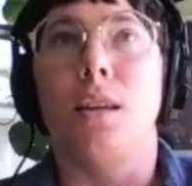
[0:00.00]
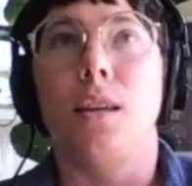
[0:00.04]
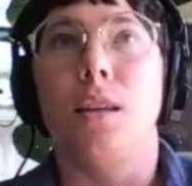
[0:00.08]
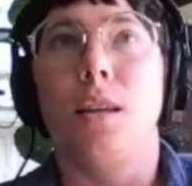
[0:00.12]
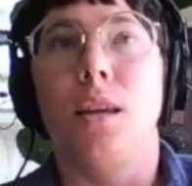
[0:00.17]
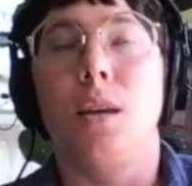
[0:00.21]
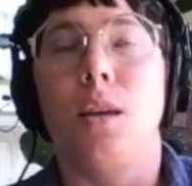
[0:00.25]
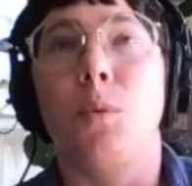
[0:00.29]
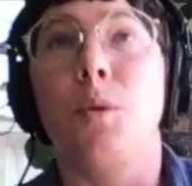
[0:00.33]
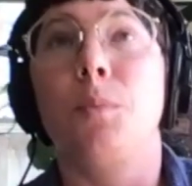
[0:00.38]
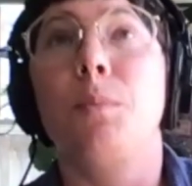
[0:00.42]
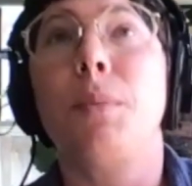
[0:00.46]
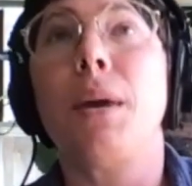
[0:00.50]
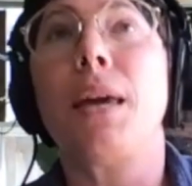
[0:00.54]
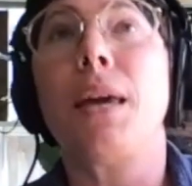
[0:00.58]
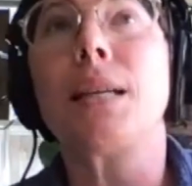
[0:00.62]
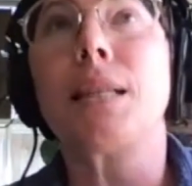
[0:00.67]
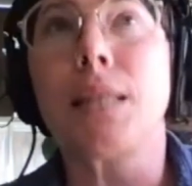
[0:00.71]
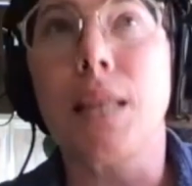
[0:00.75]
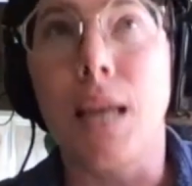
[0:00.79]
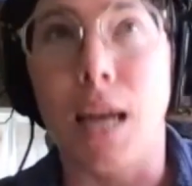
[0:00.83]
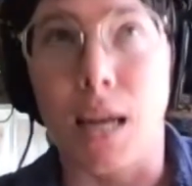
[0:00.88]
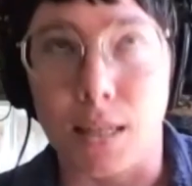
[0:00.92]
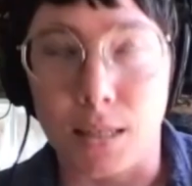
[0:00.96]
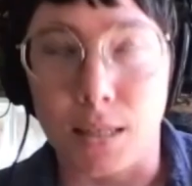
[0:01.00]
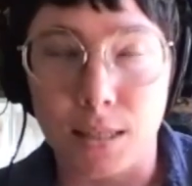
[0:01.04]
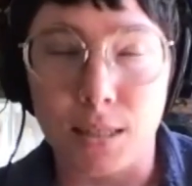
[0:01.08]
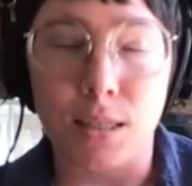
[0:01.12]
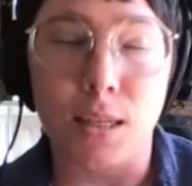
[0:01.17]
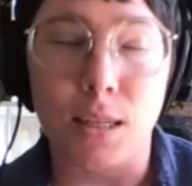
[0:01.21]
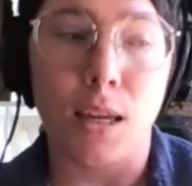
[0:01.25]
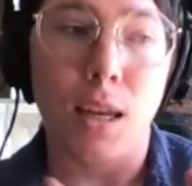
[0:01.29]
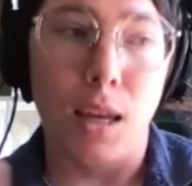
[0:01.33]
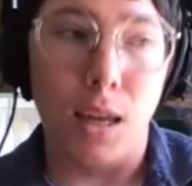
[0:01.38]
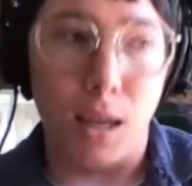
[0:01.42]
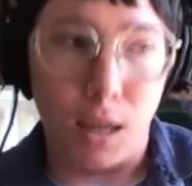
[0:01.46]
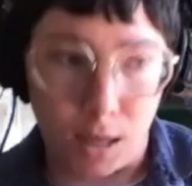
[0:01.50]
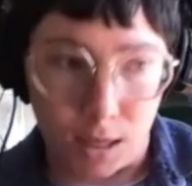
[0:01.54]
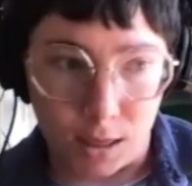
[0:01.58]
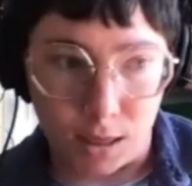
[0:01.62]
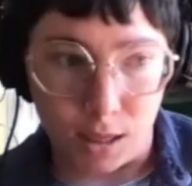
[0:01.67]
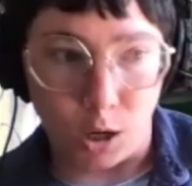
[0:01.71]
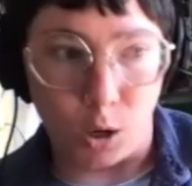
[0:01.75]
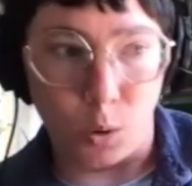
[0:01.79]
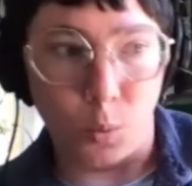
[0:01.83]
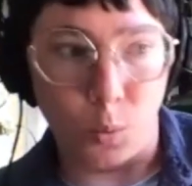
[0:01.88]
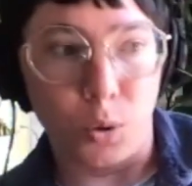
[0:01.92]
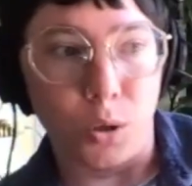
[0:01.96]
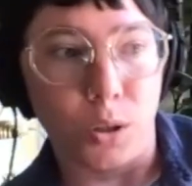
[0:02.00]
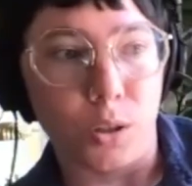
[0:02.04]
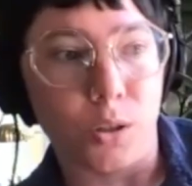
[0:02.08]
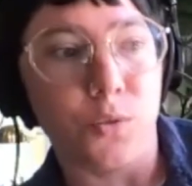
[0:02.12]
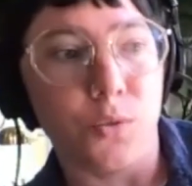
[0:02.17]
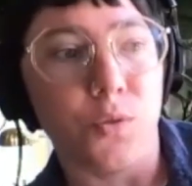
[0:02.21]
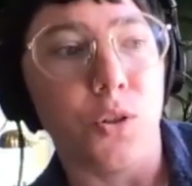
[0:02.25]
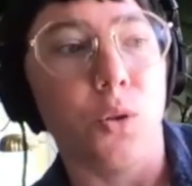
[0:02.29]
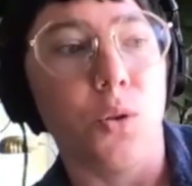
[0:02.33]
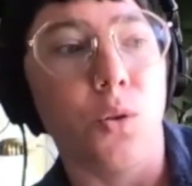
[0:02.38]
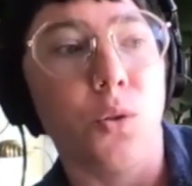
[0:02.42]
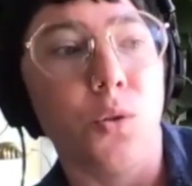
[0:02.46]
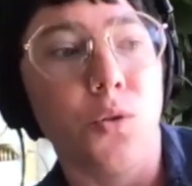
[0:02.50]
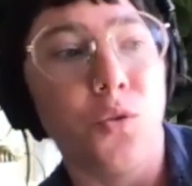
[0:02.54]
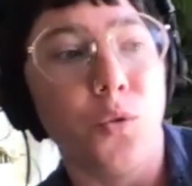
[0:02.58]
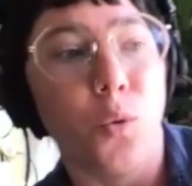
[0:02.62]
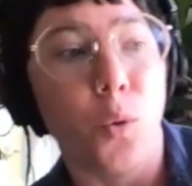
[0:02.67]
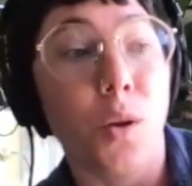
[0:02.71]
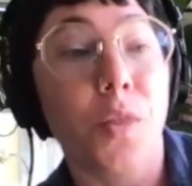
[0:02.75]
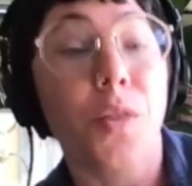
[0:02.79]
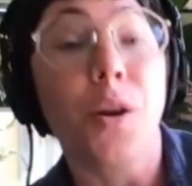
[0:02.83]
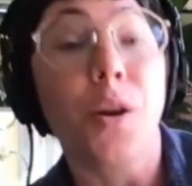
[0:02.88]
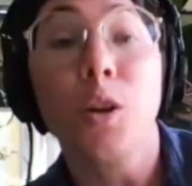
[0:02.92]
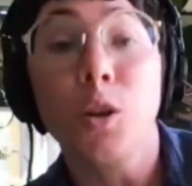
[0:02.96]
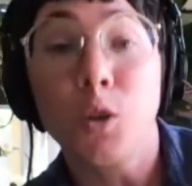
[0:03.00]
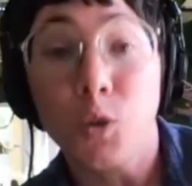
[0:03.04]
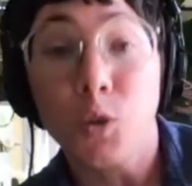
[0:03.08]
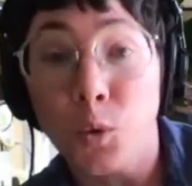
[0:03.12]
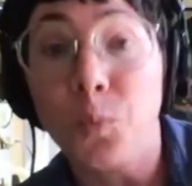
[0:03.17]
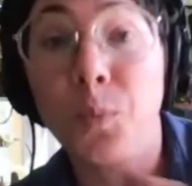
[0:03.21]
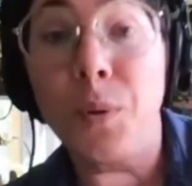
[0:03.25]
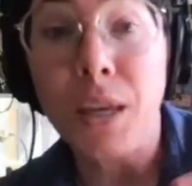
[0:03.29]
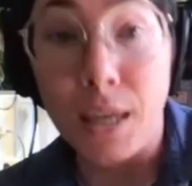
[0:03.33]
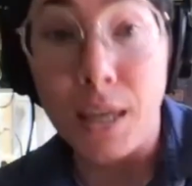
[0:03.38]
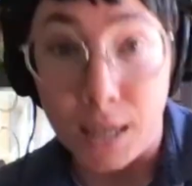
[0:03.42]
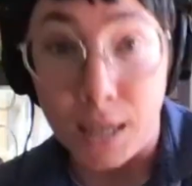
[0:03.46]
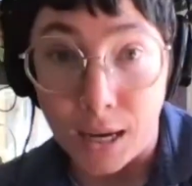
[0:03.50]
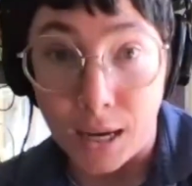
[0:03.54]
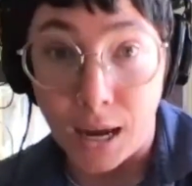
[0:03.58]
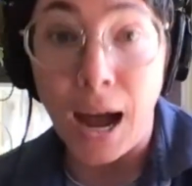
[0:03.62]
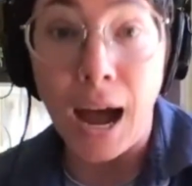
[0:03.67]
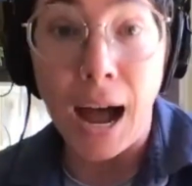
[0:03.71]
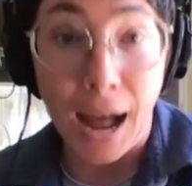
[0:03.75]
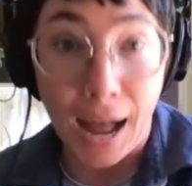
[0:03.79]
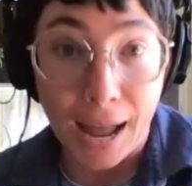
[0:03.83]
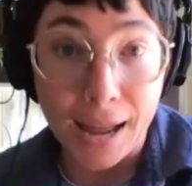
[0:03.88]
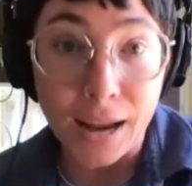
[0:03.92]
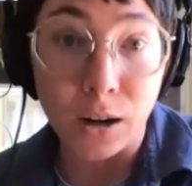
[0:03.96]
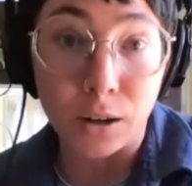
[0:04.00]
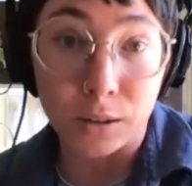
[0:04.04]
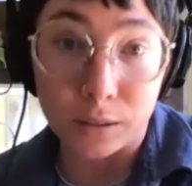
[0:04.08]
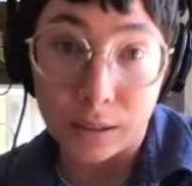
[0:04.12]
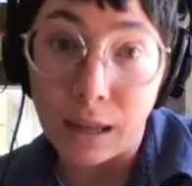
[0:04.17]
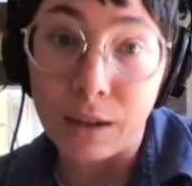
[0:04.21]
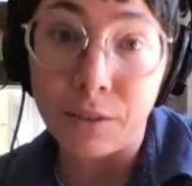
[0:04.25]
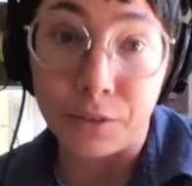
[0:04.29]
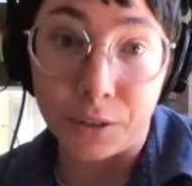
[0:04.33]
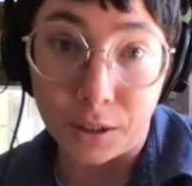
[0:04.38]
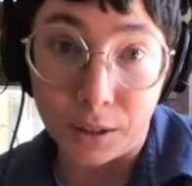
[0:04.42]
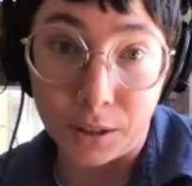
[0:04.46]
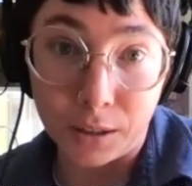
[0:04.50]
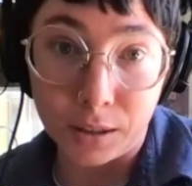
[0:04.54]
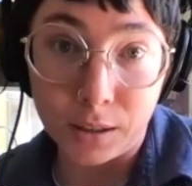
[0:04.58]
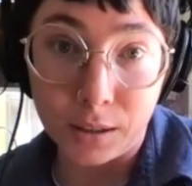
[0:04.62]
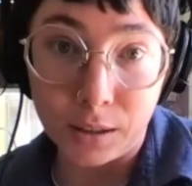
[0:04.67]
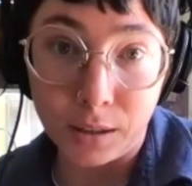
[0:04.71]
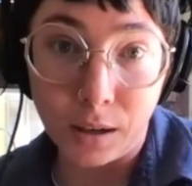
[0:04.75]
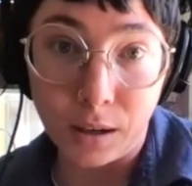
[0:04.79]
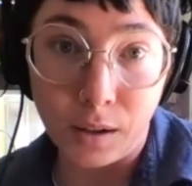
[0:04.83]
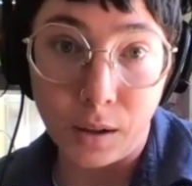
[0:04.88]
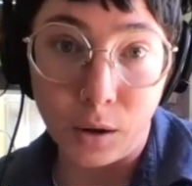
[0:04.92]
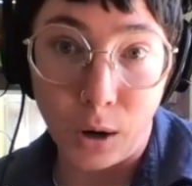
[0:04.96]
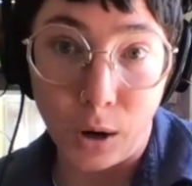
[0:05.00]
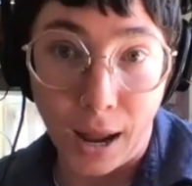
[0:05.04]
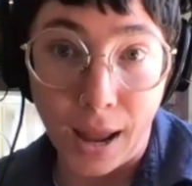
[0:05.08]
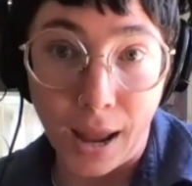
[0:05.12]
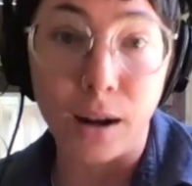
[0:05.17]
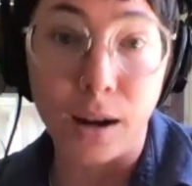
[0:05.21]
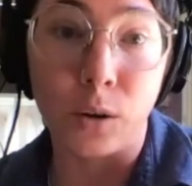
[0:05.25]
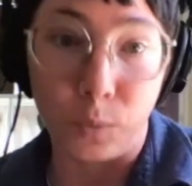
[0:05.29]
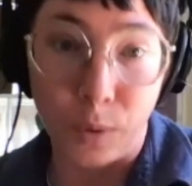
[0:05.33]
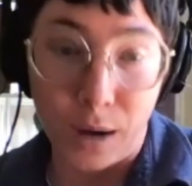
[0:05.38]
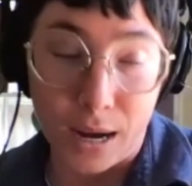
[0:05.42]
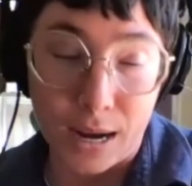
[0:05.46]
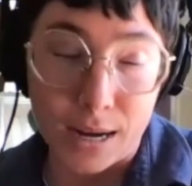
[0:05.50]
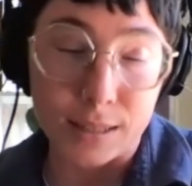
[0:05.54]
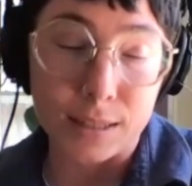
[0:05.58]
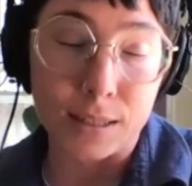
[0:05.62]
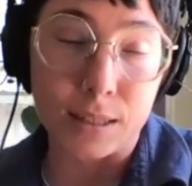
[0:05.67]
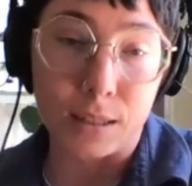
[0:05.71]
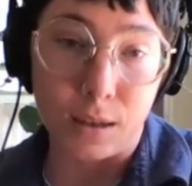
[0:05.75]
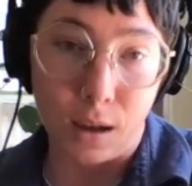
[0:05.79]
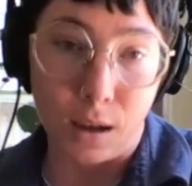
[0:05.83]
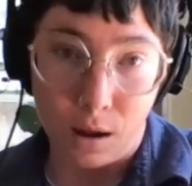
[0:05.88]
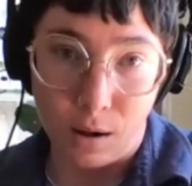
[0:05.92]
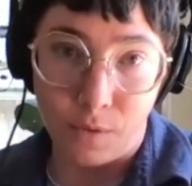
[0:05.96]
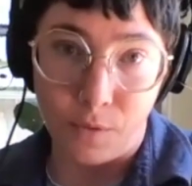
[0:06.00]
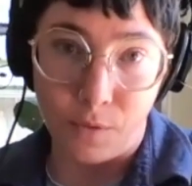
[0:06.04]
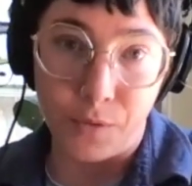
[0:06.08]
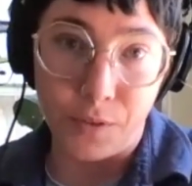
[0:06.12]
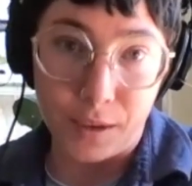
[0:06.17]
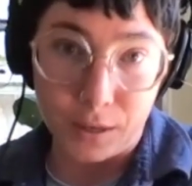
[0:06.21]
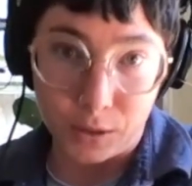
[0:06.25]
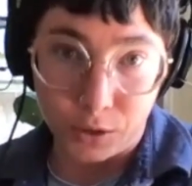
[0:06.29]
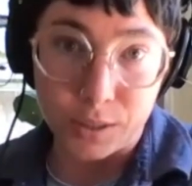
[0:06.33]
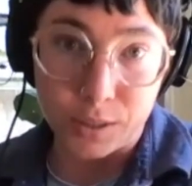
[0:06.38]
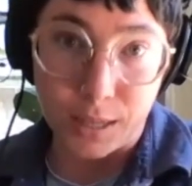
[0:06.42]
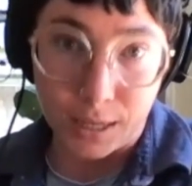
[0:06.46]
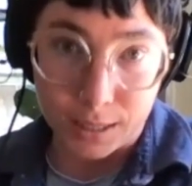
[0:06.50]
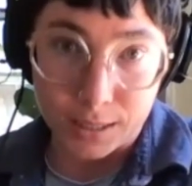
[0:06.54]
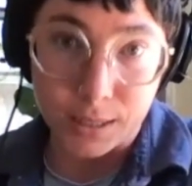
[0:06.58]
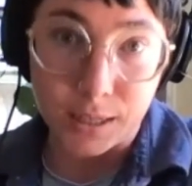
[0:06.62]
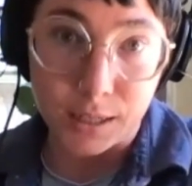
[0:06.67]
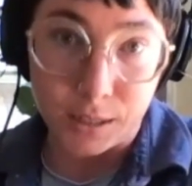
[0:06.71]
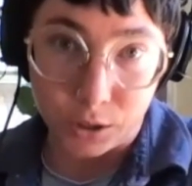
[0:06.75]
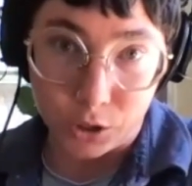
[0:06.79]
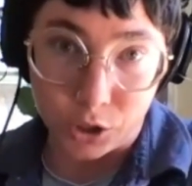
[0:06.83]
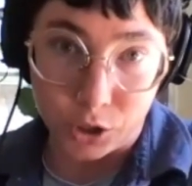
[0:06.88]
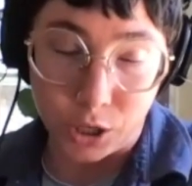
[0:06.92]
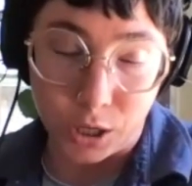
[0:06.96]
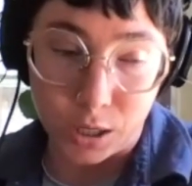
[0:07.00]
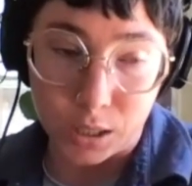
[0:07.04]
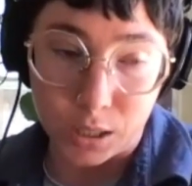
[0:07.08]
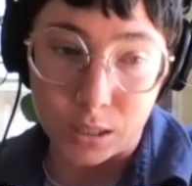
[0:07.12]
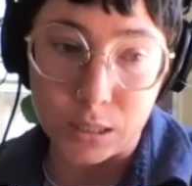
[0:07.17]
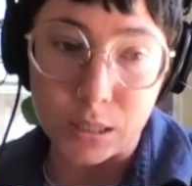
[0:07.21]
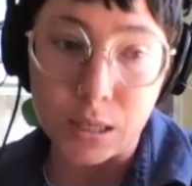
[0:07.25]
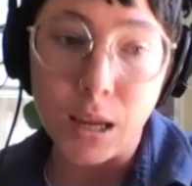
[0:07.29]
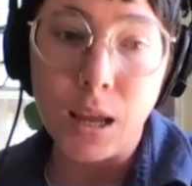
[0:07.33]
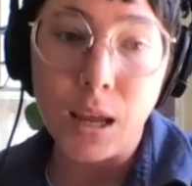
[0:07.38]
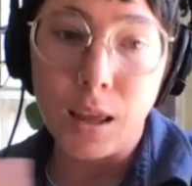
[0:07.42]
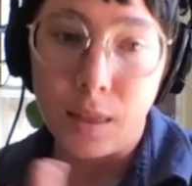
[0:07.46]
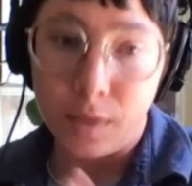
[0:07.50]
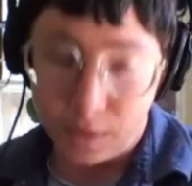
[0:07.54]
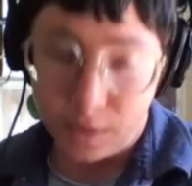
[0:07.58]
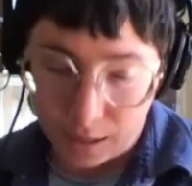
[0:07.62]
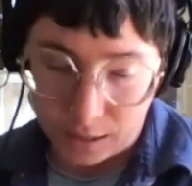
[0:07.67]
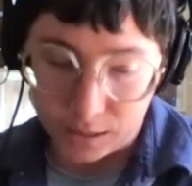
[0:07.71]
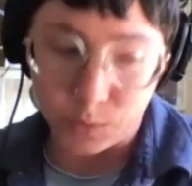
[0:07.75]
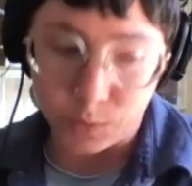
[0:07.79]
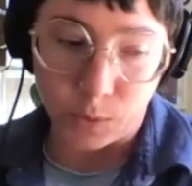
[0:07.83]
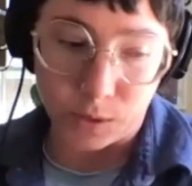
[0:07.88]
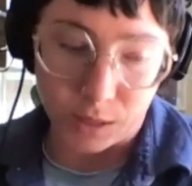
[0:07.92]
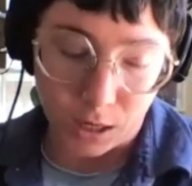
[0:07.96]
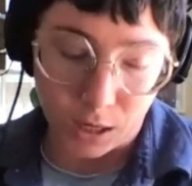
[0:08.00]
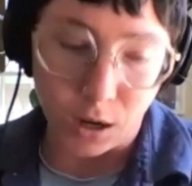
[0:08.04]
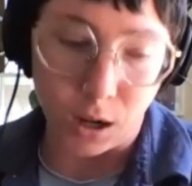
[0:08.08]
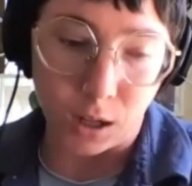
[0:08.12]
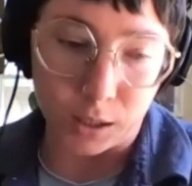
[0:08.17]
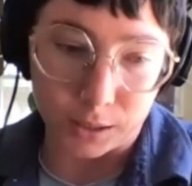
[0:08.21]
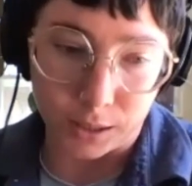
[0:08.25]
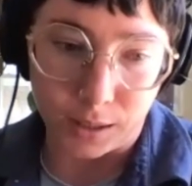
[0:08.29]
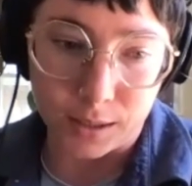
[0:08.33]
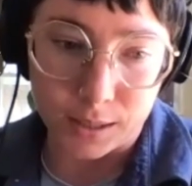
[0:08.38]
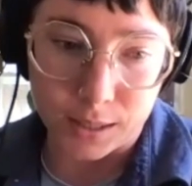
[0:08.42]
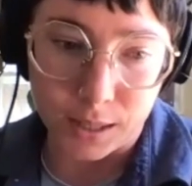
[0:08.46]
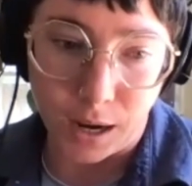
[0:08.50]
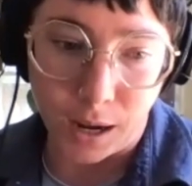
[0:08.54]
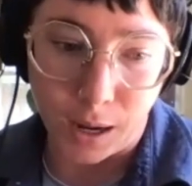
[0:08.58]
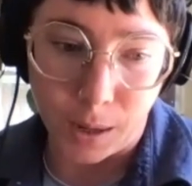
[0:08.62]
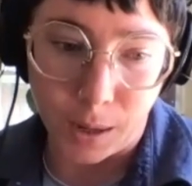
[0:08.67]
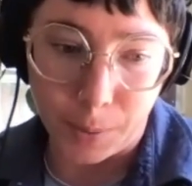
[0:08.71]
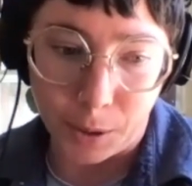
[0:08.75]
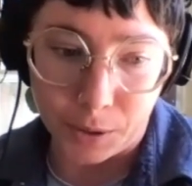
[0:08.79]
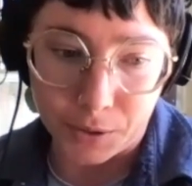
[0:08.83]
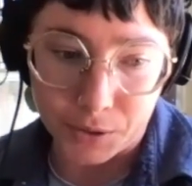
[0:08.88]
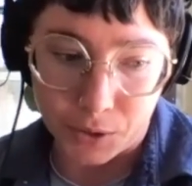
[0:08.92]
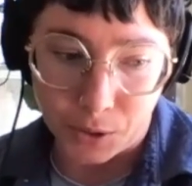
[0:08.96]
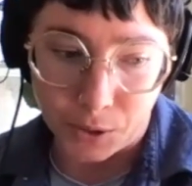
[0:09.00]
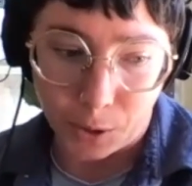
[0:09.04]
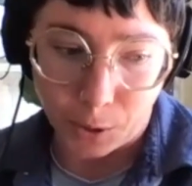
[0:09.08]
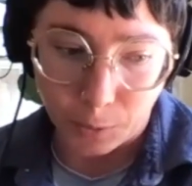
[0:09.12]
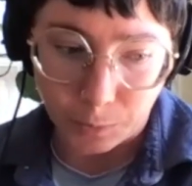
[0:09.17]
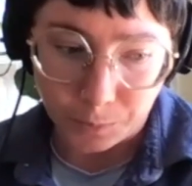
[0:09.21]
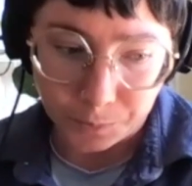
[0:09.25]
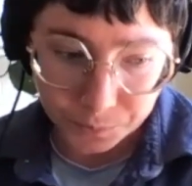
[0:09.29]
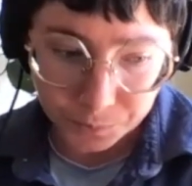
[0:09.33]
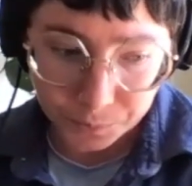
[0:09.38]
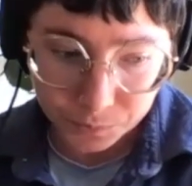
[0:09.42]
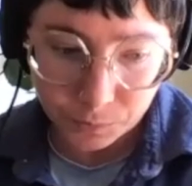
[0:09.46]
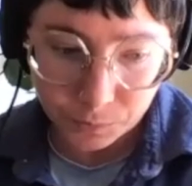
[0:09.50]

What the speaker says: it would make sense in their worldview for there to be a higher level or higher rates of intersex conditions. That's what they called it at the time, also